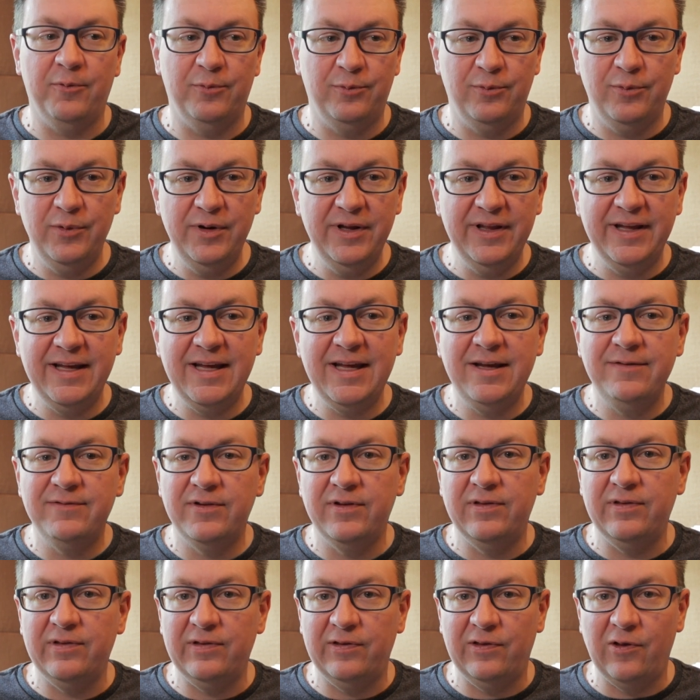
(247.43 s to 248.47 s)
really
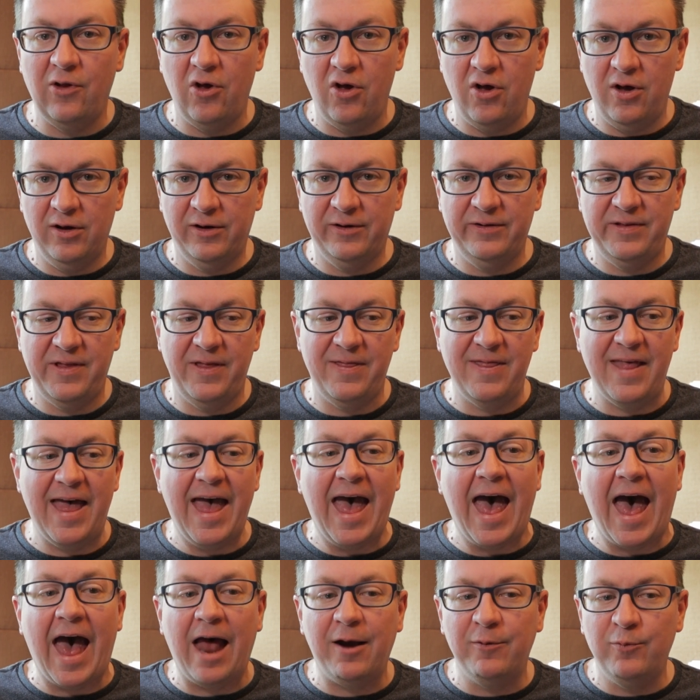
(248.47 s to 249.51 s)
even longer than
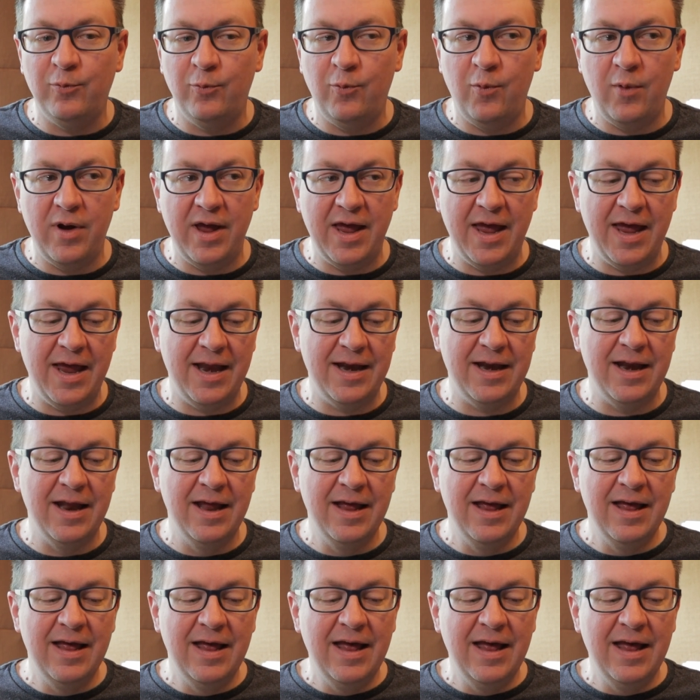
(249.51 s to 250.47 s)
that, when